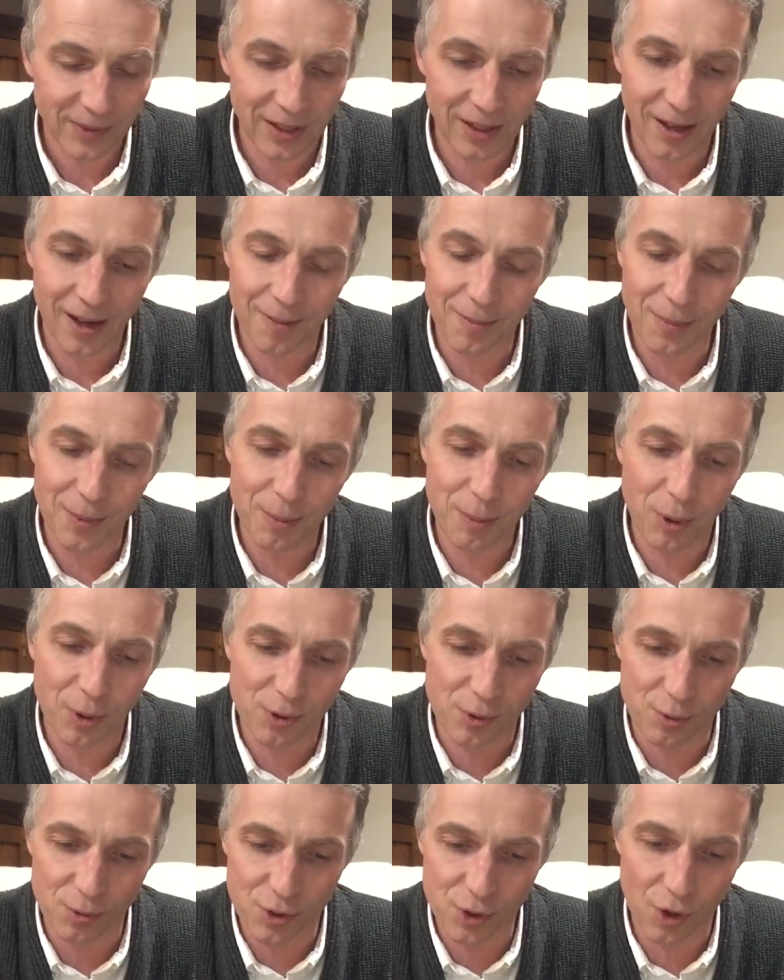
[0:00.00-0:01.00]
And the
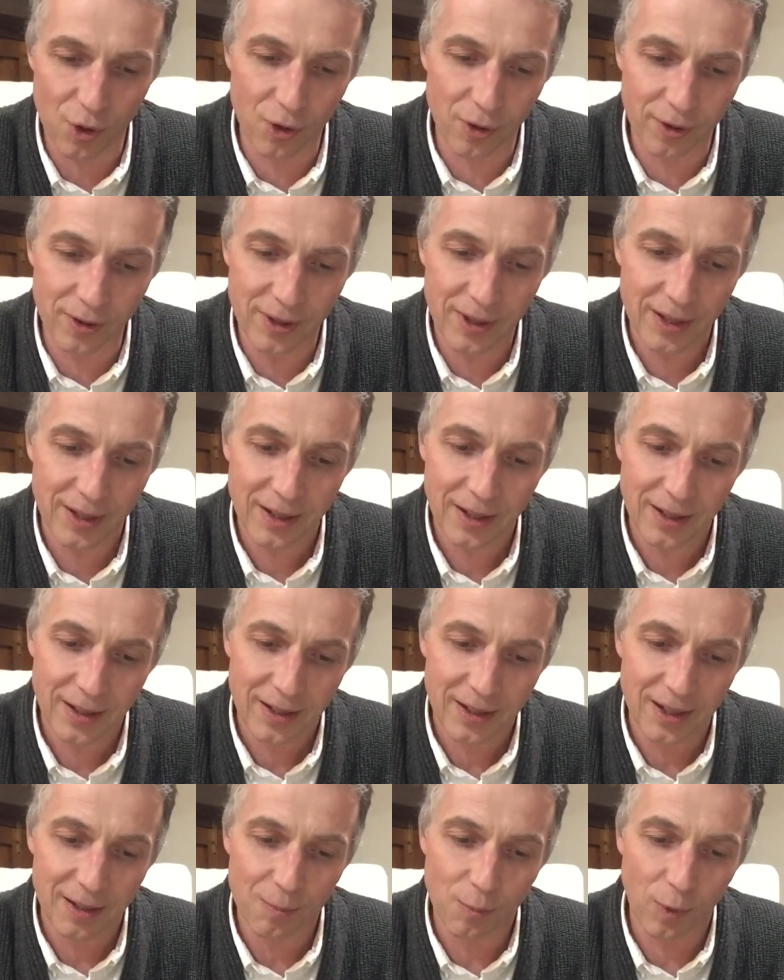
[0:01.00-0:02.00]
Apostle John
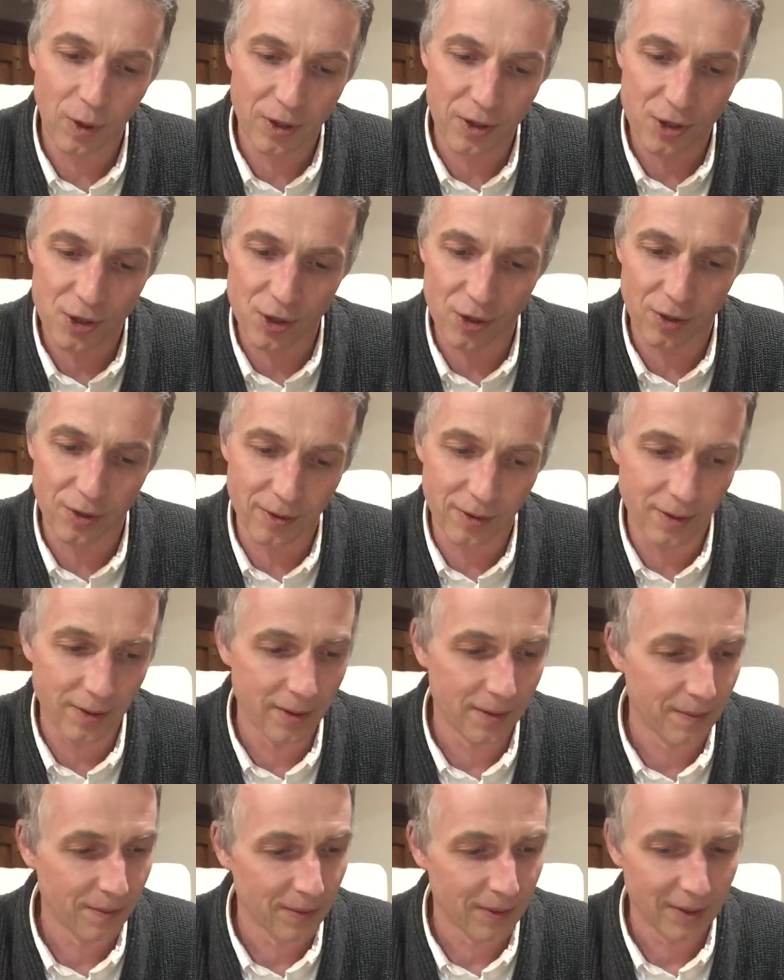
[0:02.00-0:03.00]
in 1 John
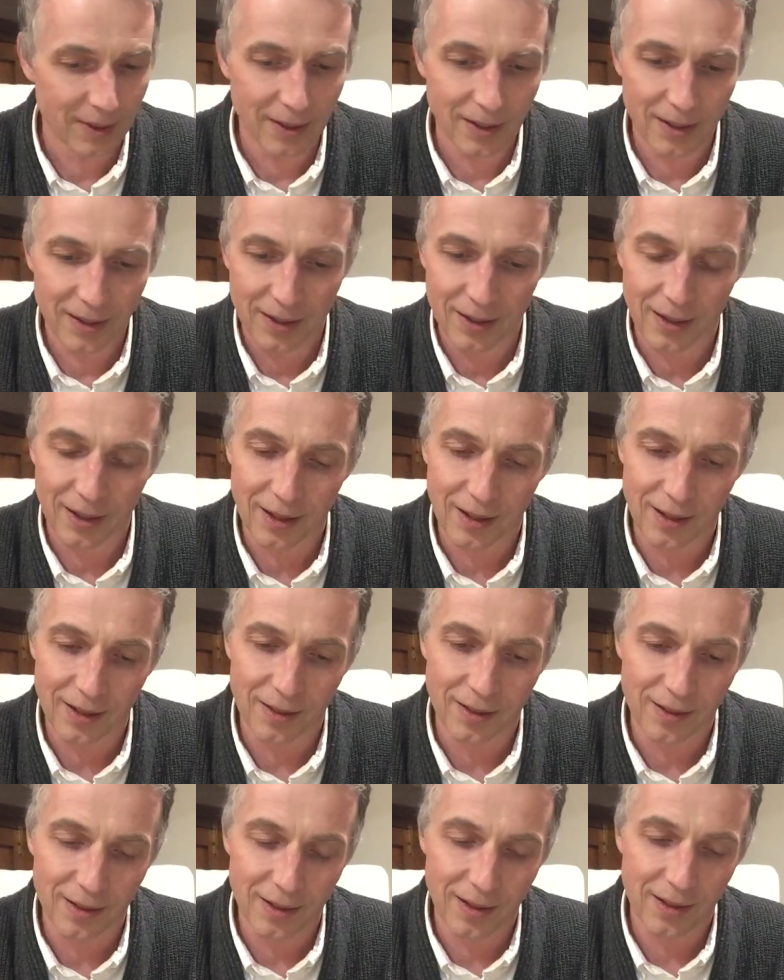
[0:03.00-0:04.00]

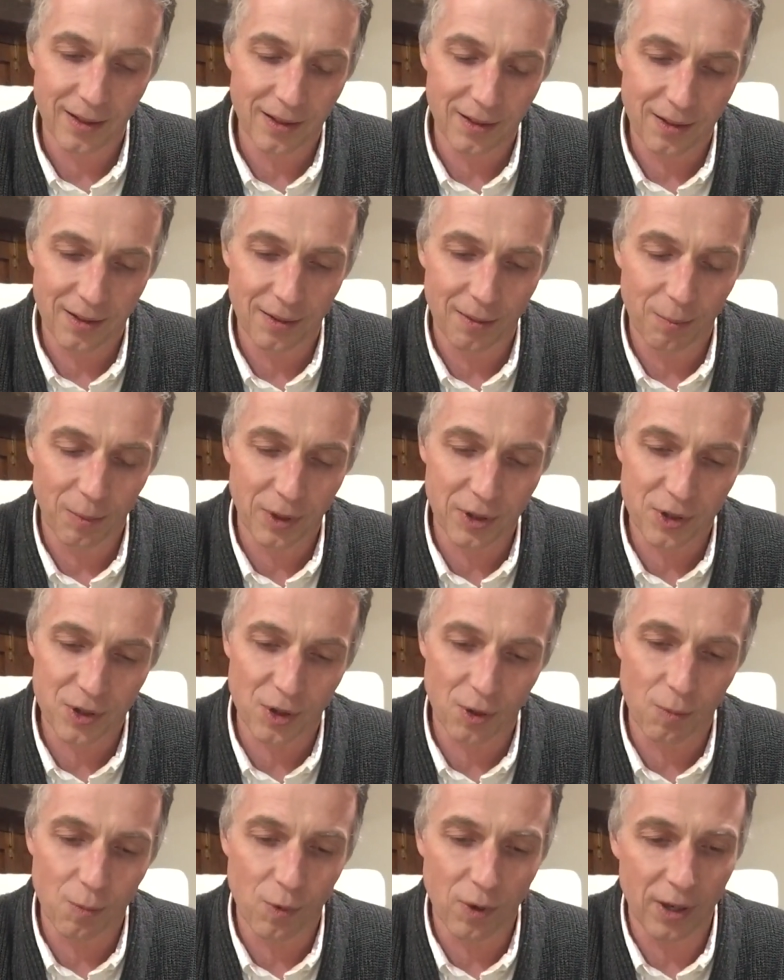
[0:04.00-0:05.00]

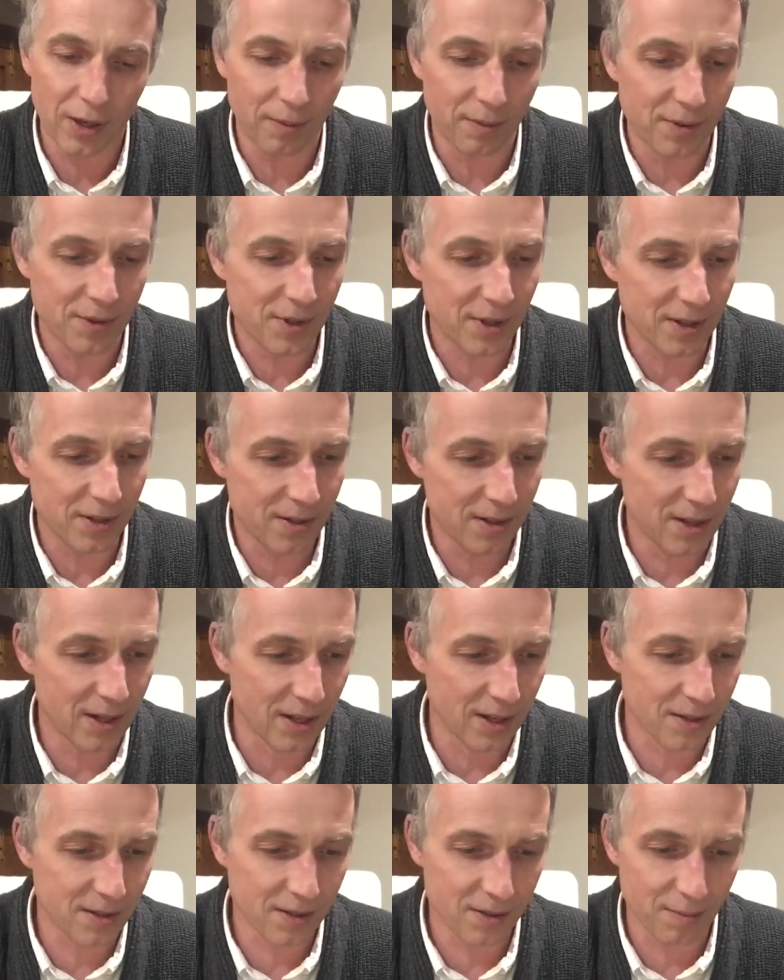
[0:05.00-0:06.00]
1 says
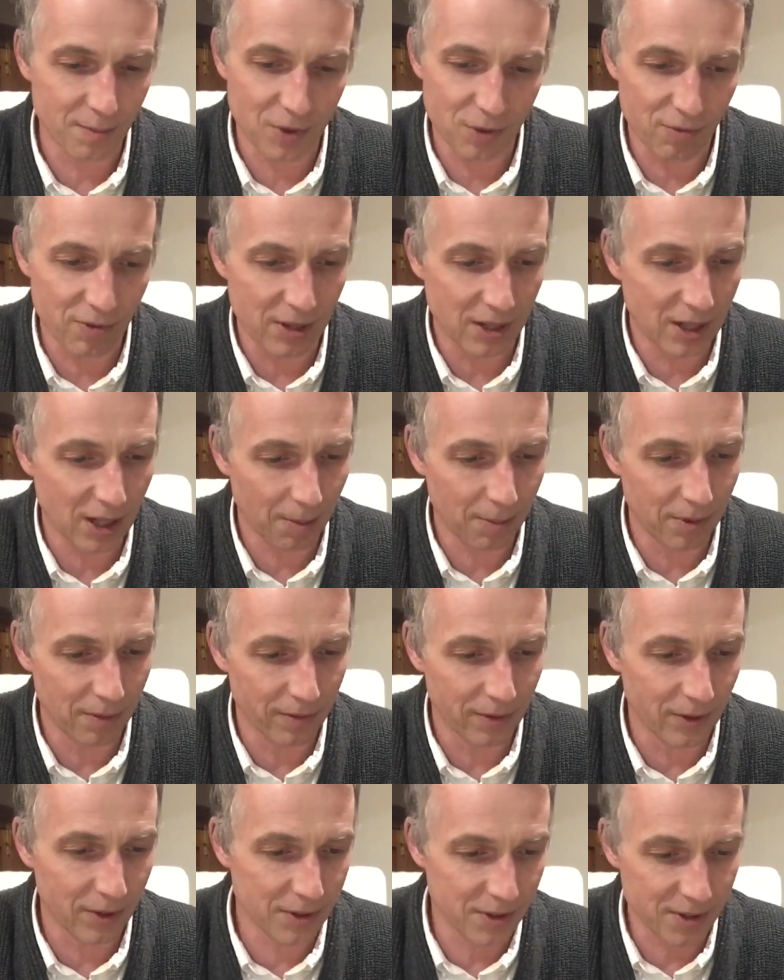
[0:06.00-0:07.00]
this. Let's read a couple of
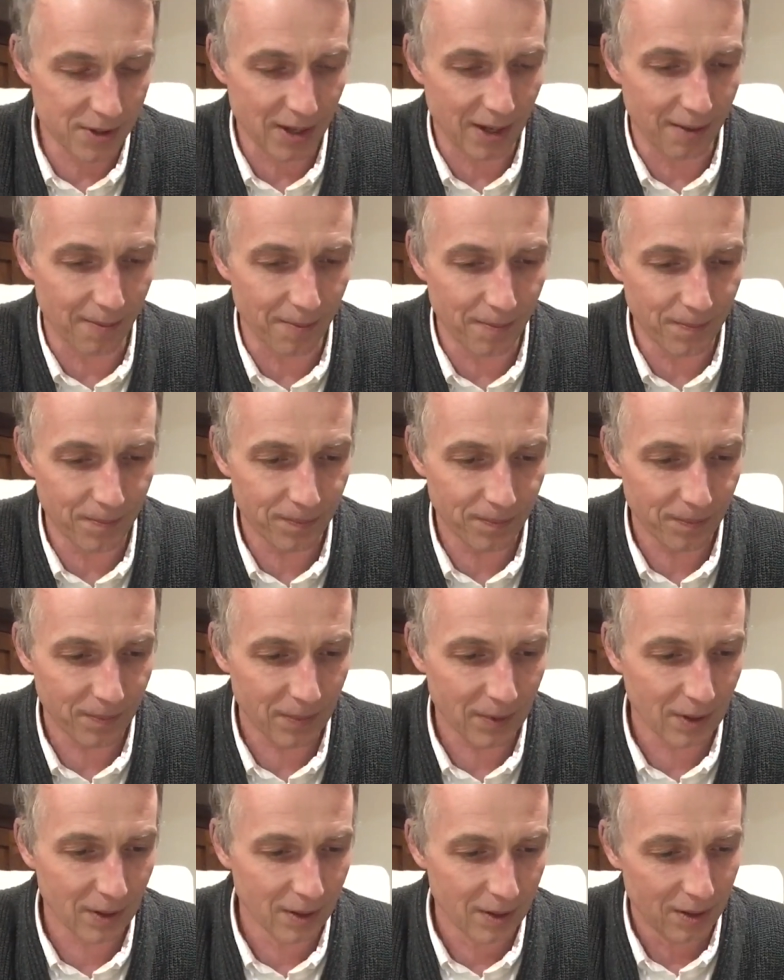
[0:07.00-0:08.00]
verses out
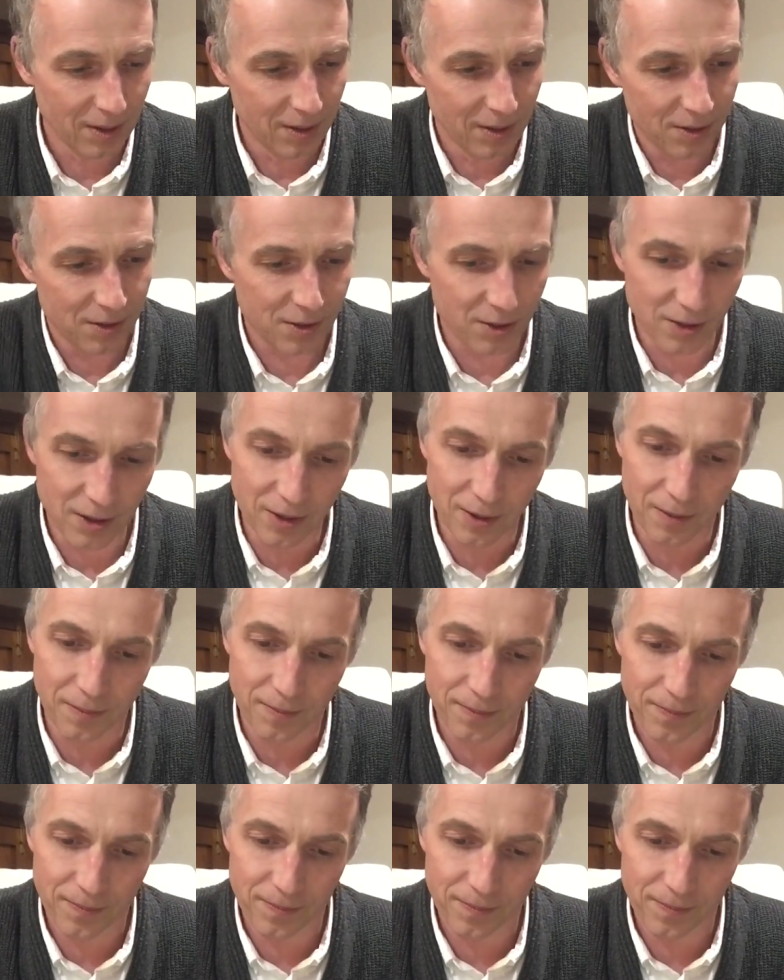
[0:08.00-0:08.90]
to you.